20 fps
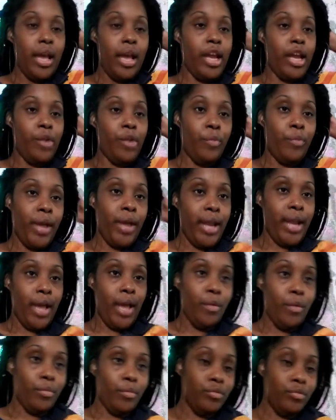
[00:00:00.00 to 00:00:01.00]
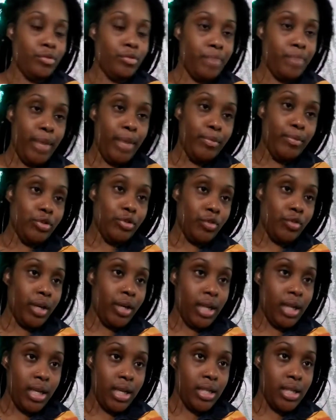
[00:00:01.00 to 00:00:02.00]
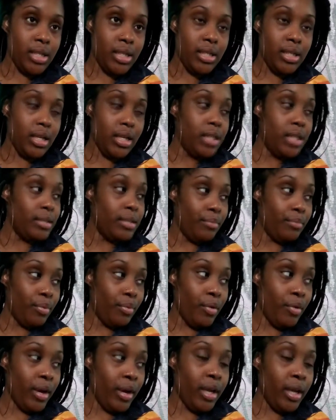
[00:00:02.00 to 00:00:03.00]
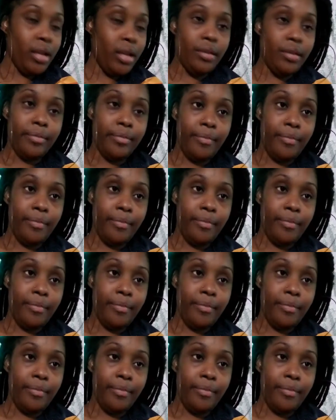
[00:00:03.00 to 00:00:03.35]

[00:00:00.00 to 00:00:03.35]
and the way that people treat us is important